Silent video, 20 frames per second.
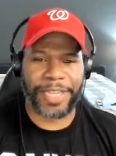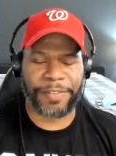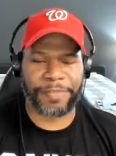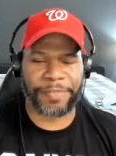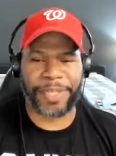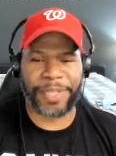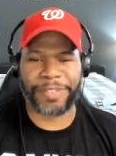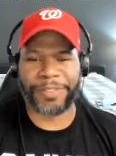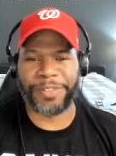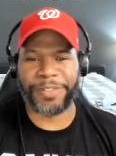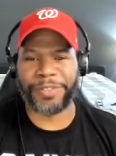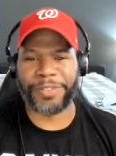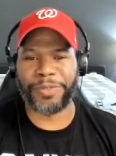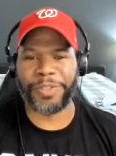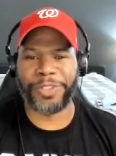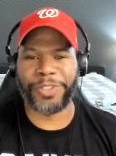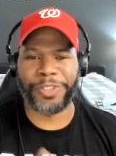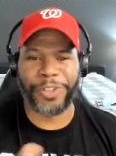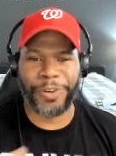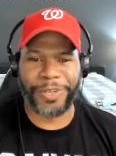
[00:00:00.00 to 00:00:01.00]
Went to Dave and
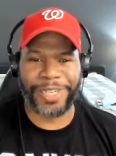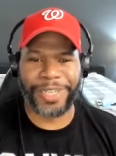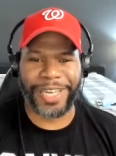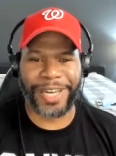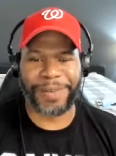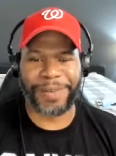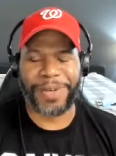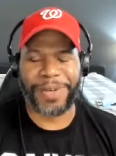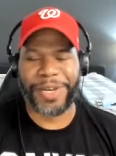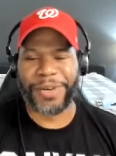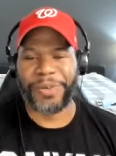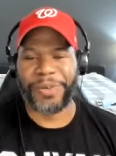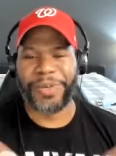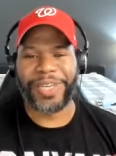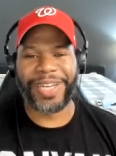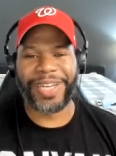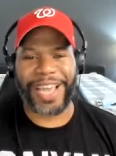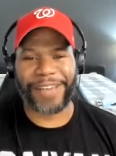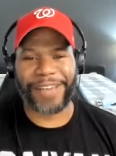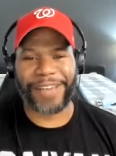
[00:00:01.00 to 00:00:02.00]
Buster's, we're showing up,
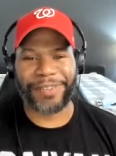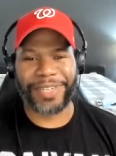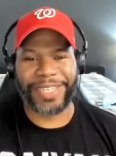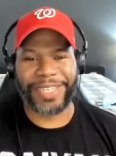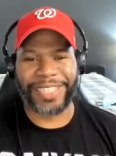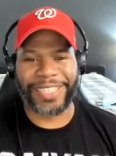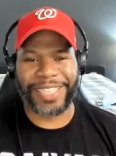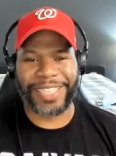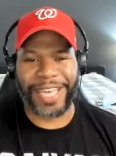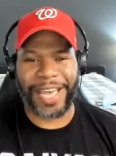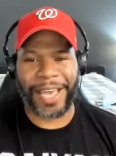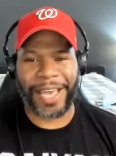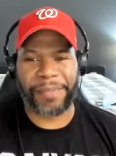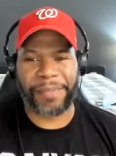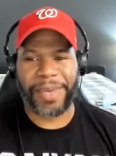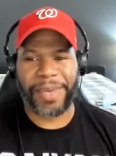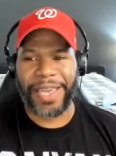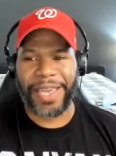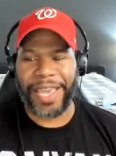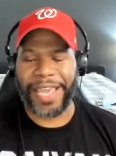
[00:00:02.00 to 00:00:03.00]
we're going to have a good
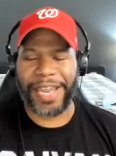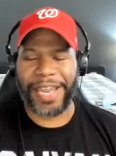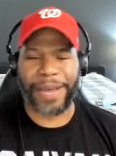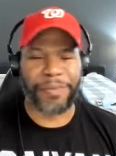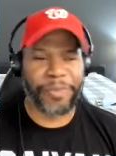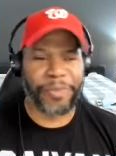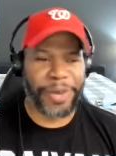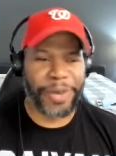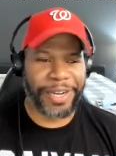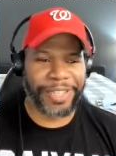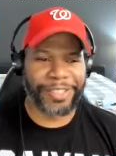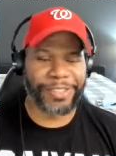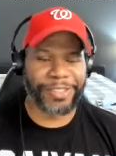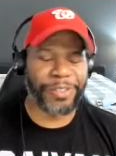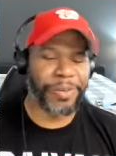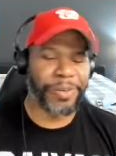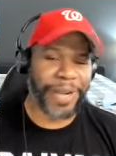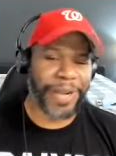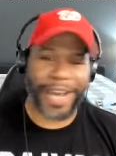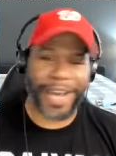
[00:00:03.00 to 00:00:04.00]
time. And I'm ready to
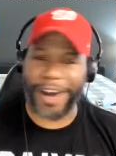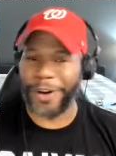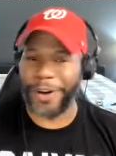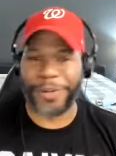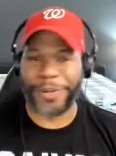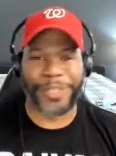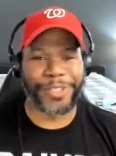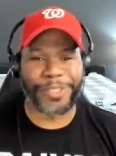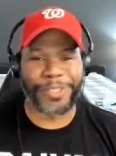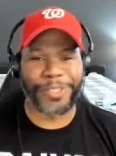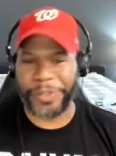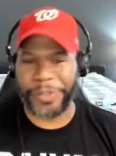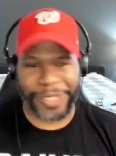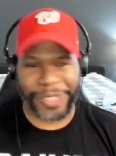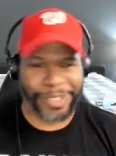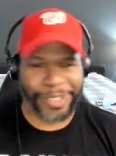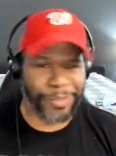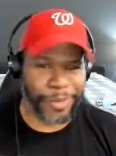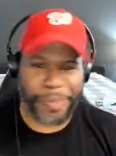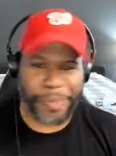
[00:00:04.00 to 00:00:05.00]
do what I always do,
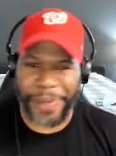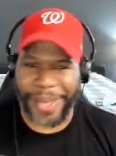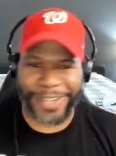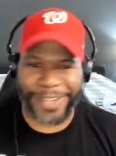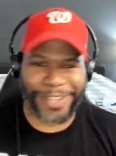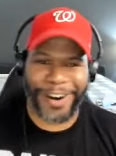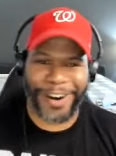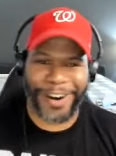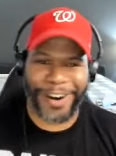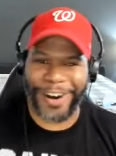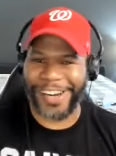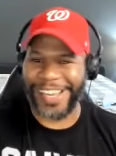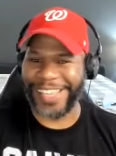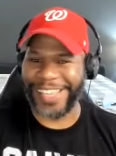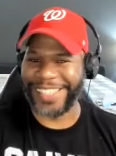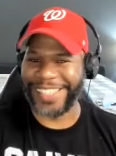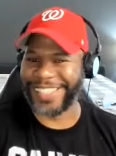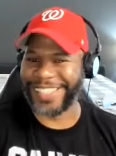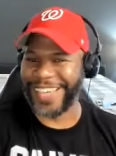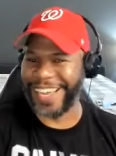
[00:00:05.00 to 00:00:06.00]
which is whip out the card
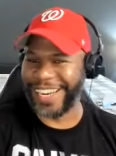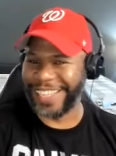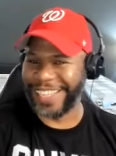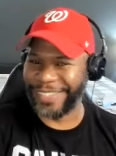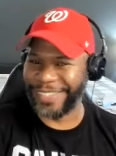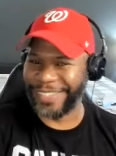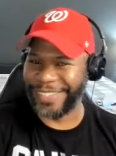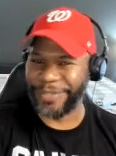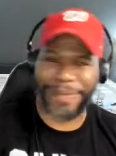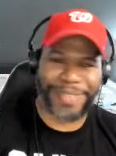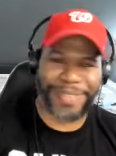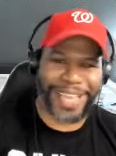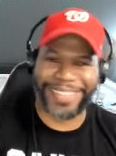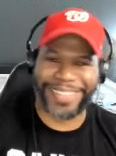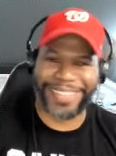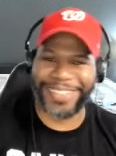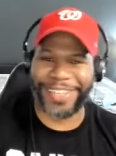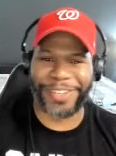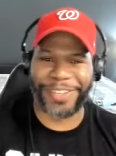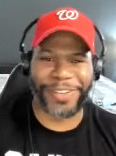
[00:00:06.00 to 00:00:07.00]
and just kind of swipe
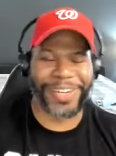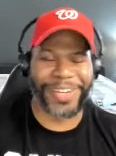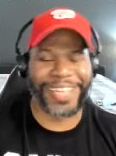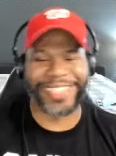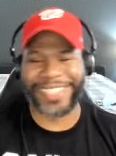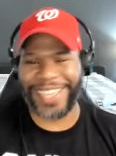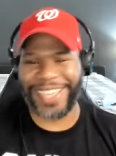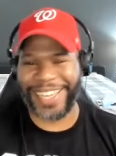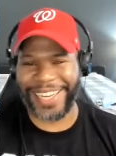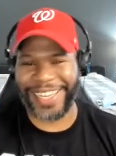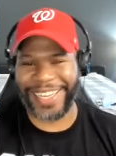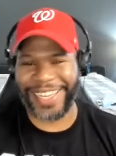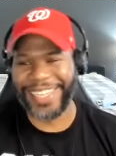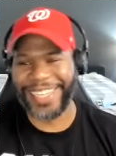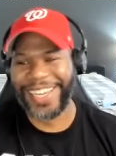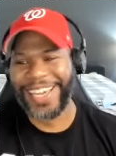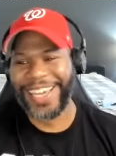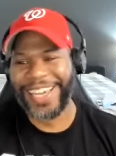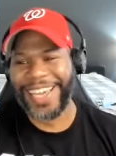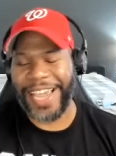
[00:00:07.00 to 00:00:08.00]
that sucker, let's get in.
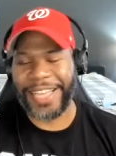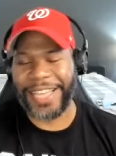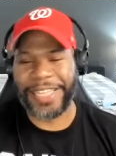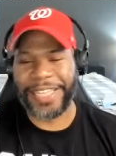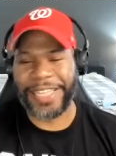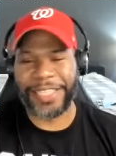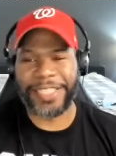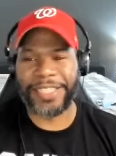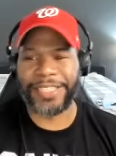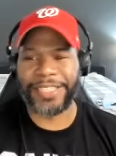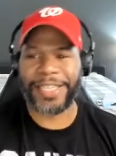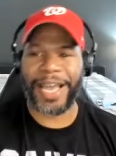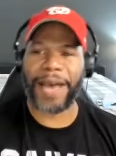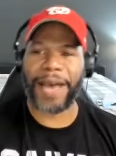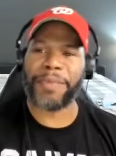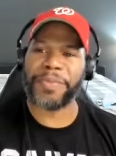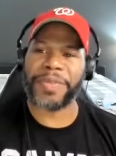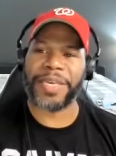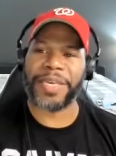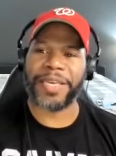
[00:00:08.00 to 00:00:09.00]
And then she
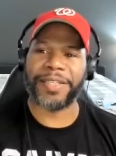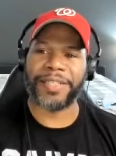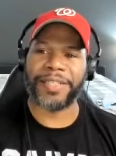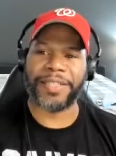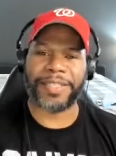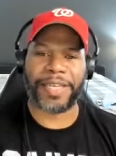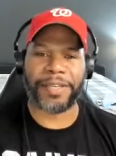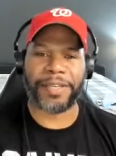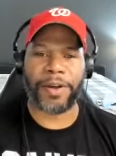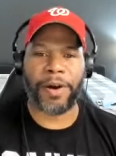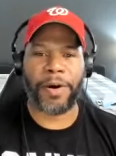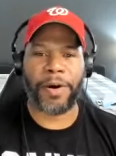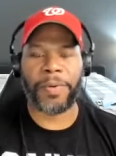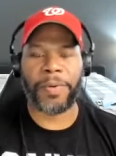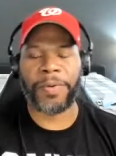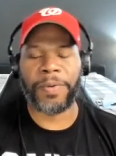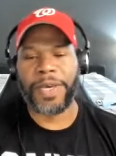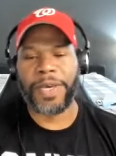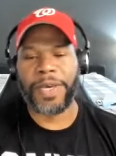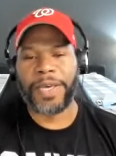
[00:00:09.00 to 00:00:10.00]
stopped me and she's like,
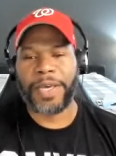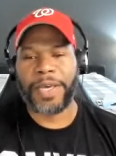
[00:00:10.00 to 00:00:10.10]
oh,